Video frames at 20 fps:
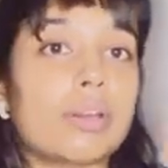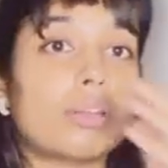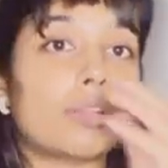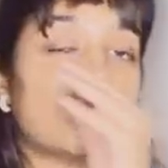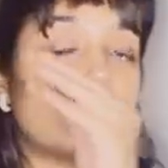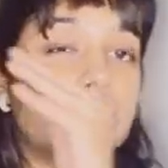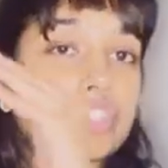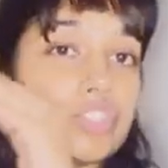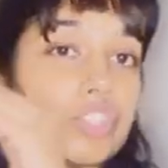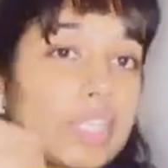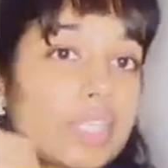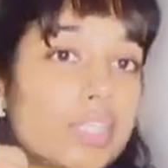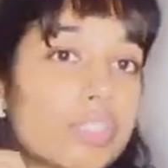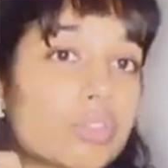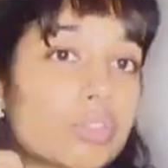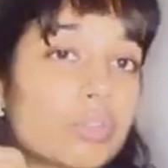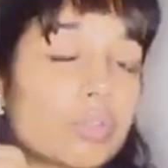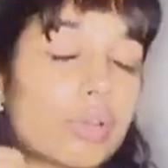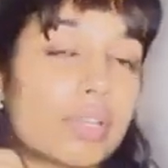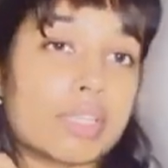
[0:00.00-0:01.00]
the Chinese
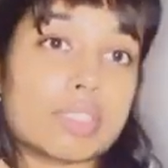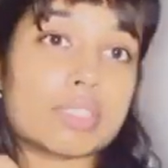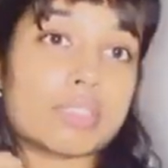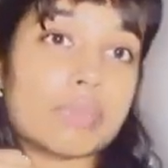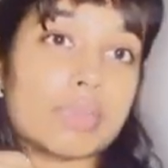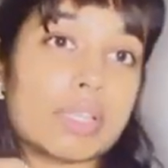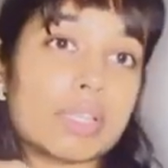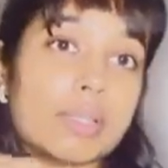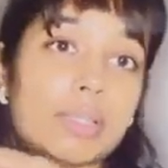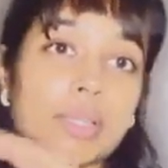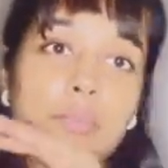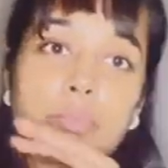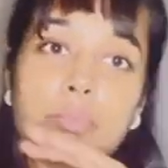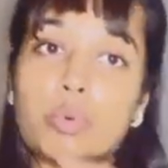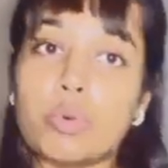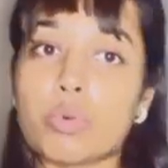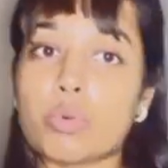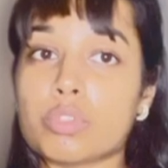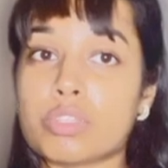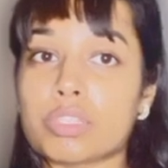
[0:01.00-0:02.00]
authorities will
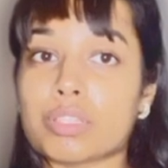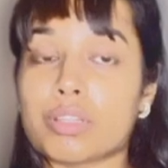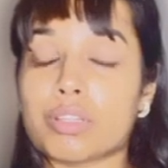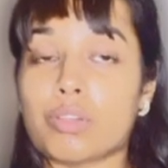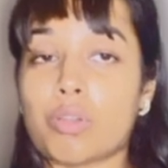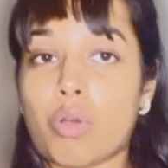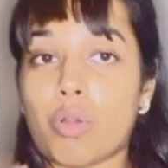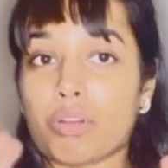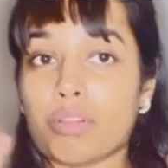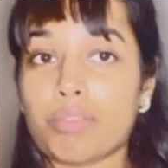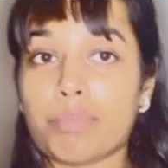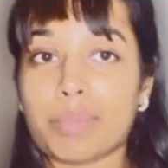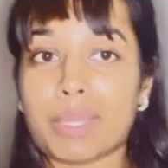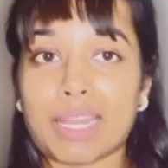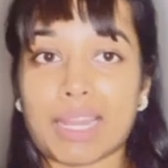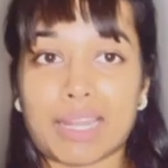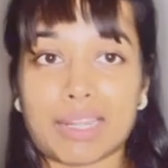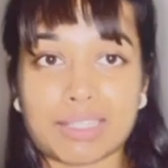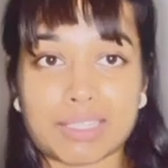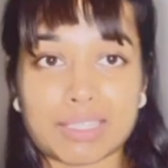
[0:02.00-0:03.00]
impose a lot of
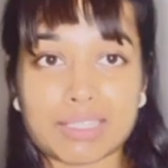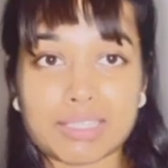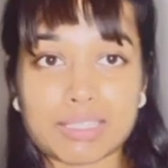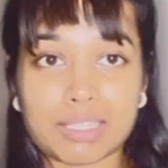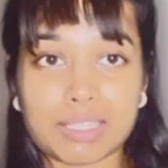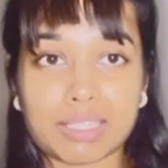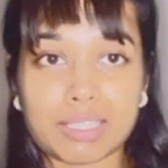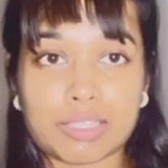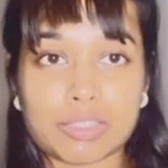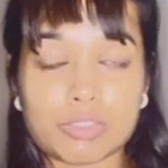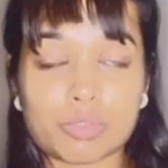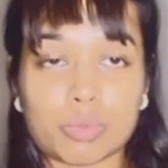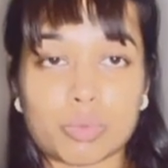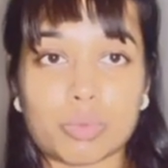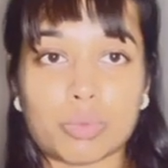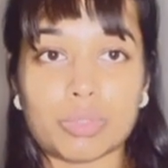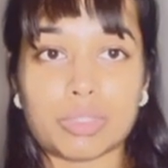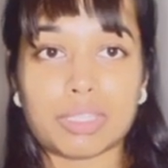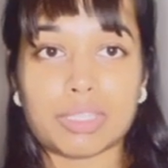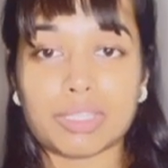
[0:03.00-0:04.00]
penalties.
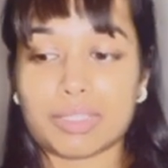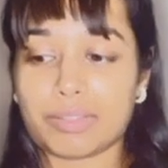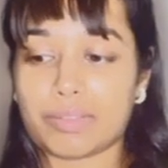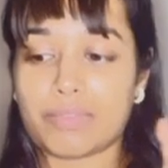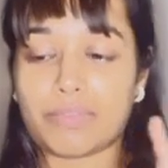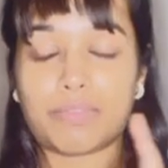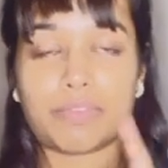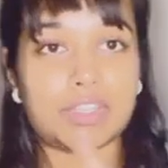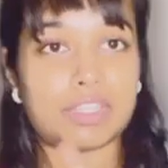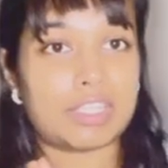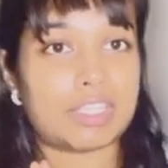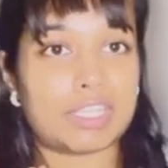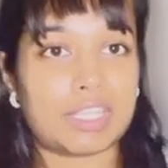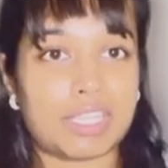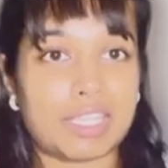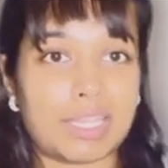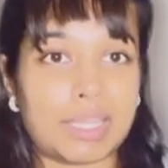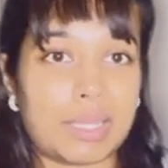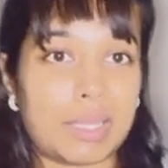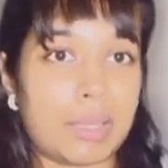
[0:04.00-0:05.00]
So first
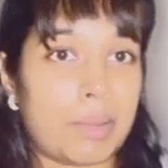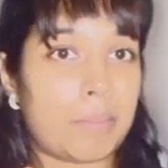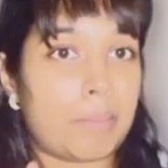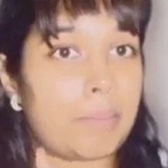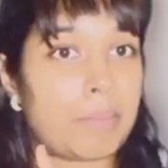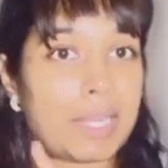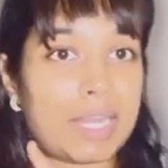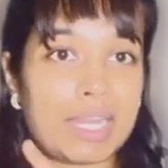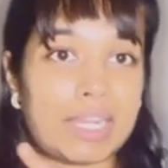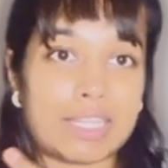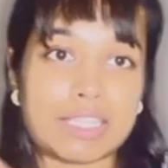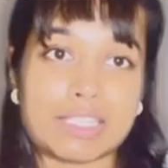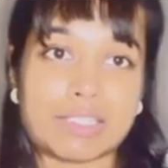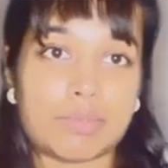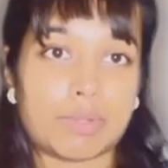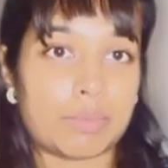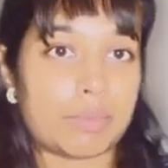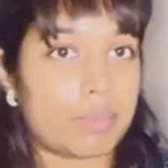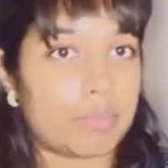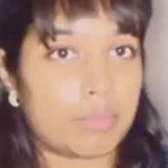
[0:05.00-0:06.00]
thing, penalties
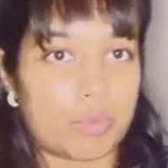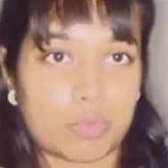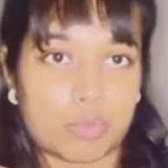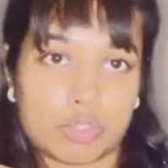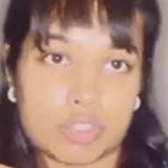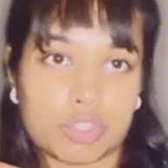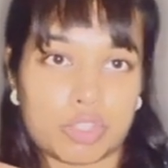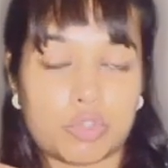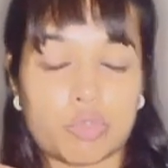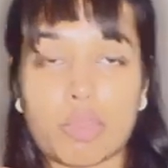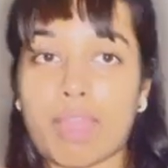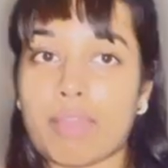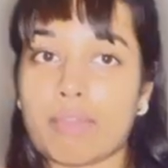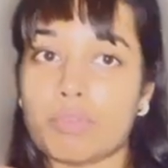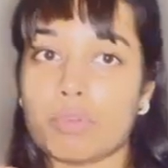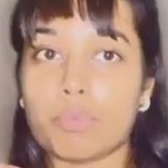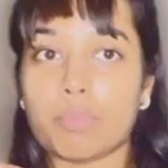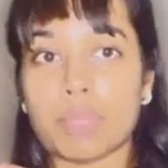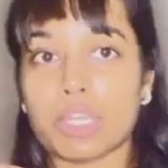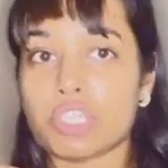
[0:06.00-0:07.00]
will be imposed. You have
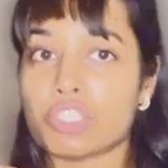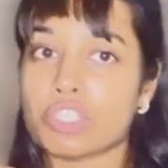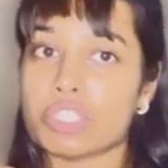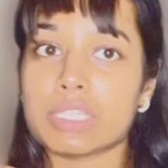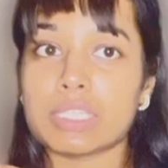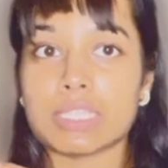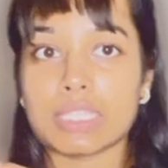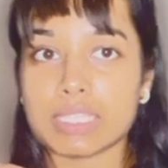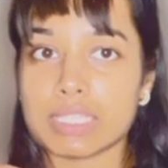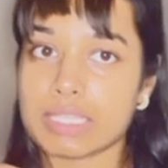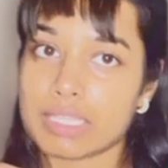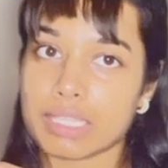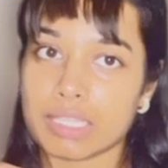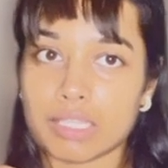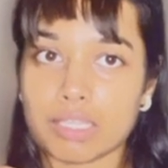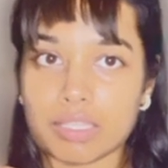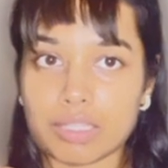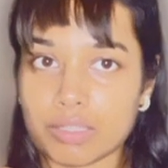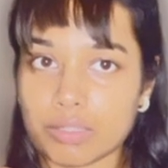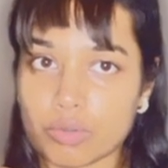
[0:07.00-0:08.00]
to mention this thing
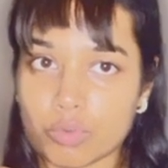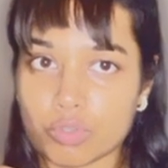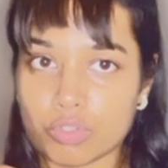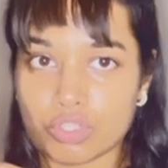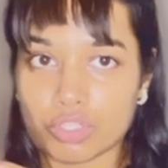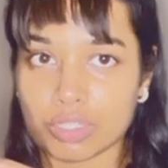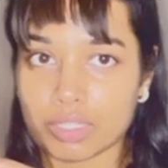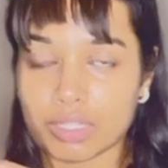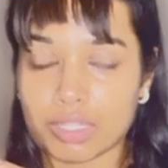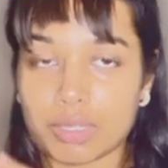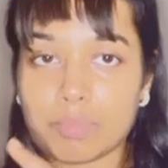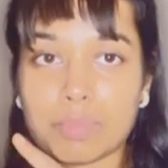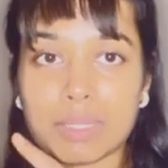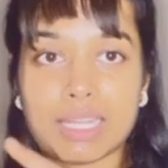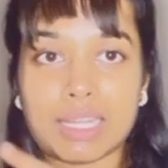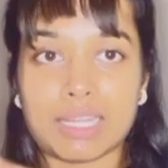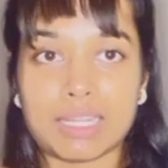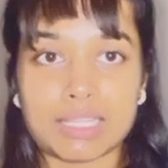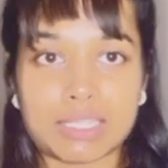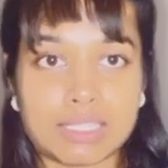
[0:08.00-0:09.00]
in the question, that
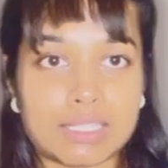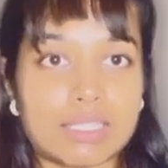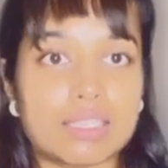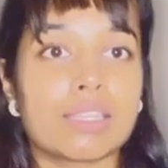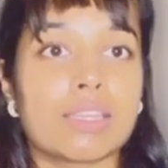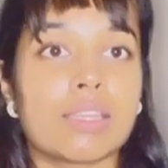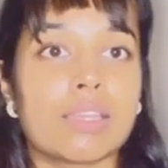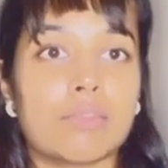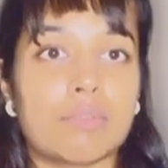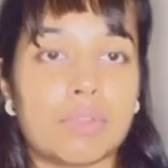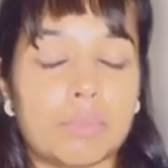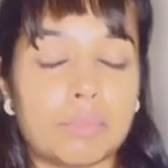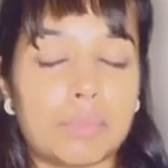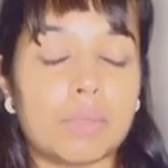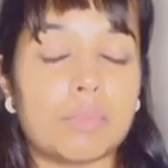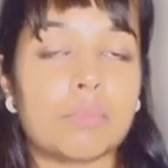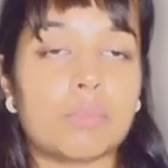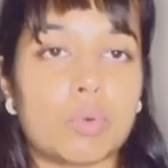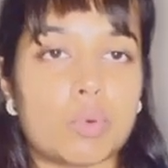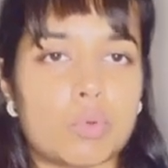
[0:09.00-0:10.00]
penalties will be
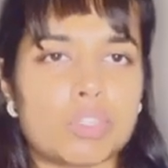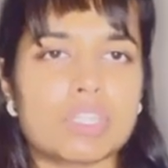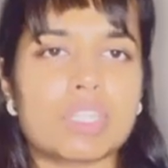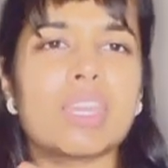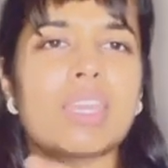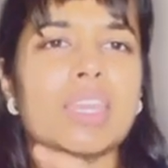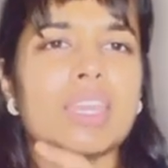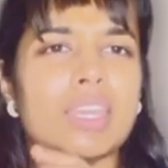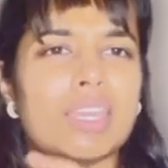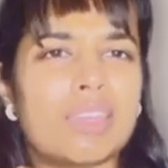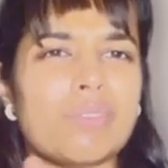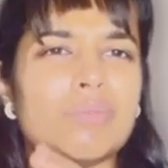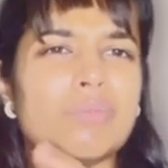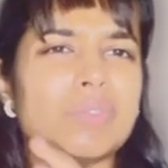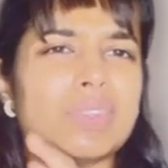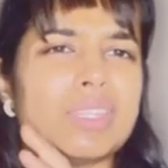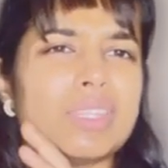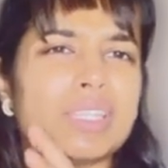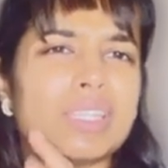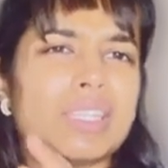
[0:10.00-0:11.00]
imposed. If
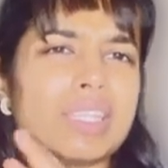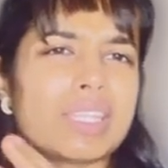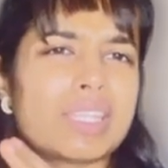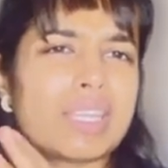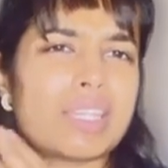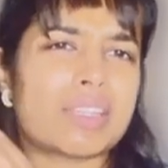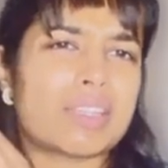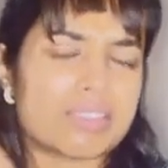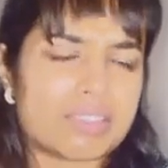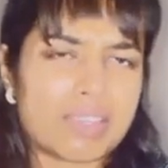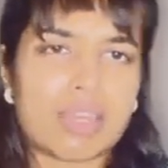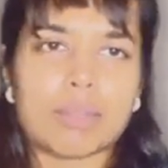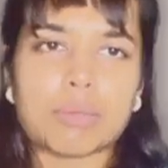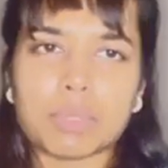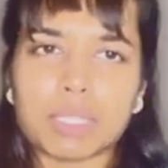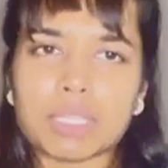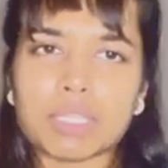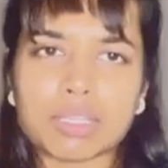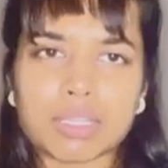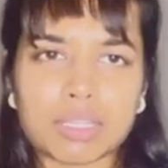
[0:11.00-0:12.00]
the indicators are
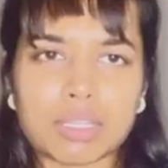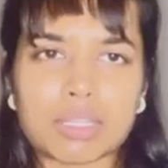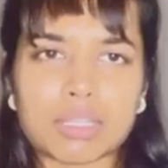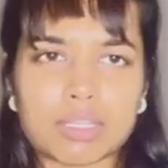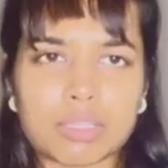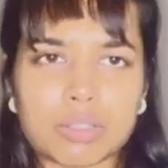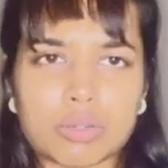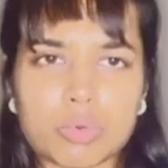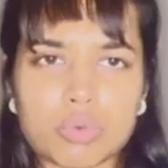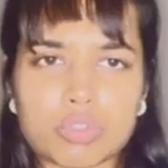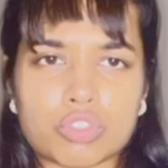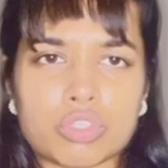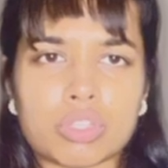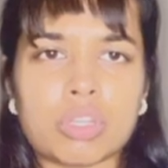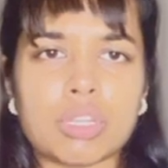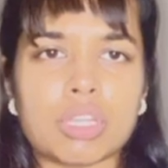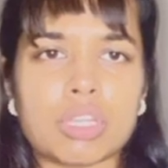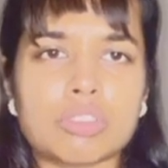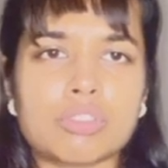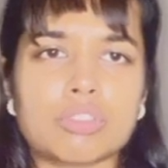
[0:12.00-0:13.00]
being there in the question,
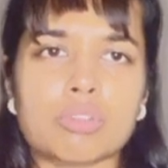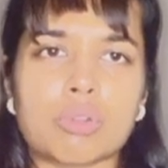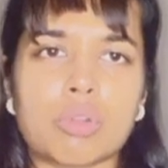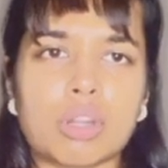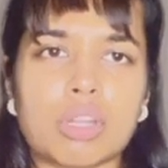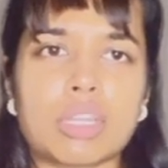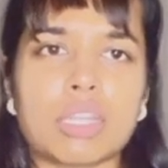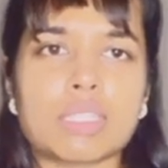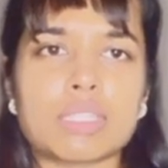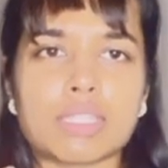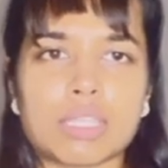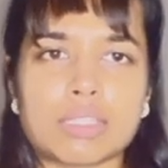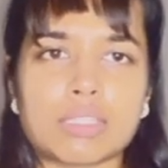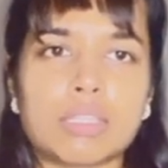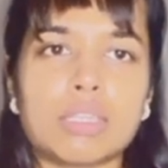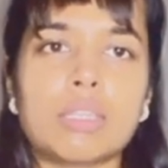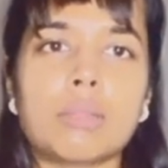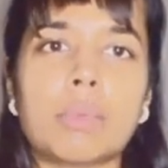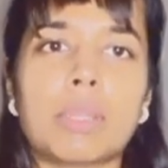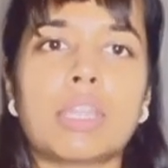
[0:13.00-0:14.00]
it's not
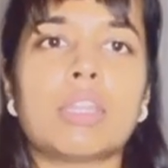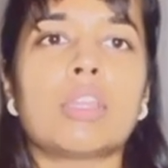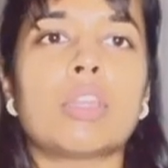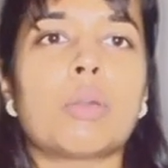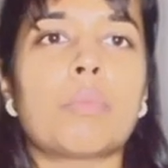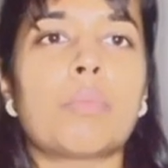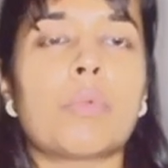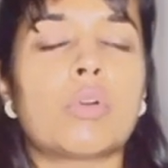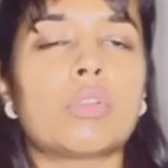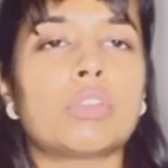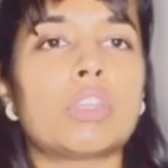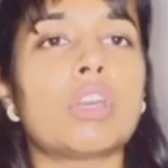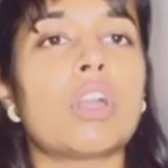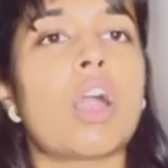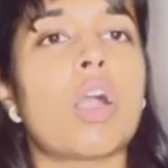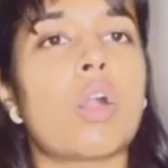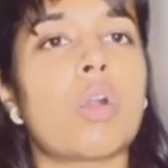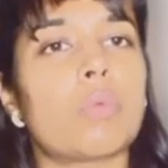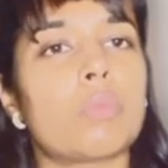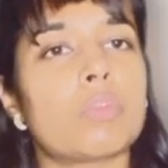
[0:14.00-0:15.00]
necessary, depending upon the
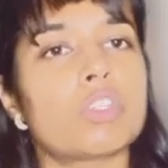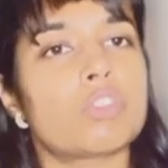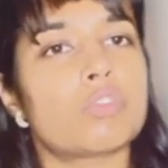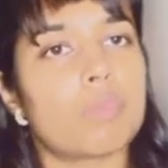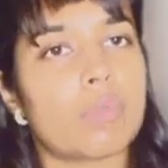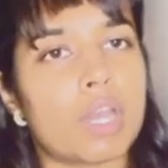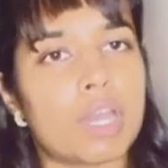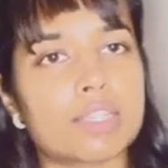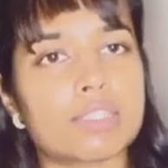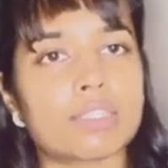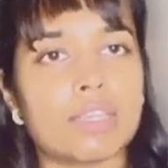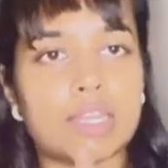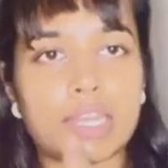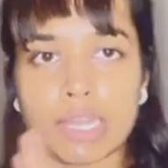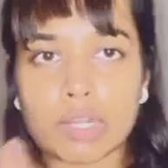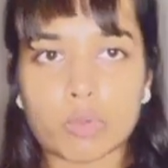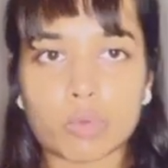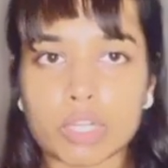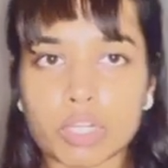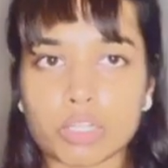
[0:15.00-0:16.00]
how much marks are
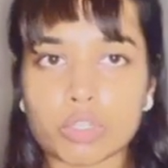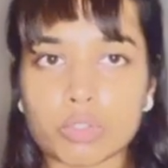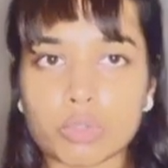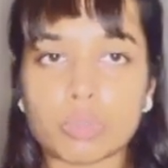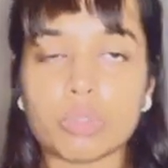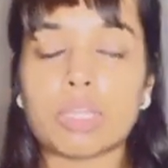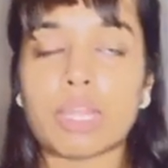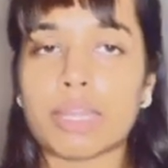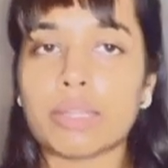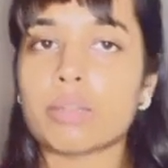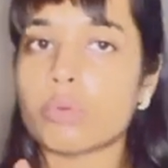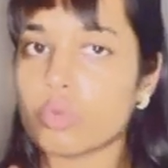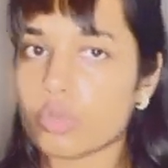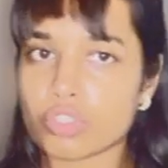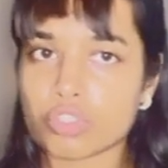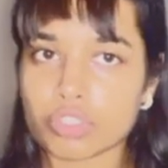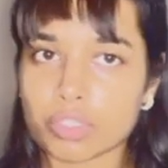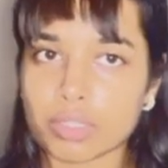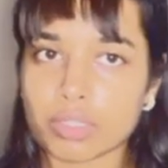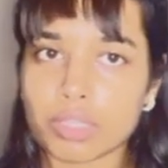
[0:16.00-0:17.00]
allocated to that
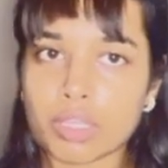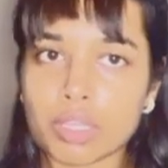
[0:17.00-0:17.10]
question.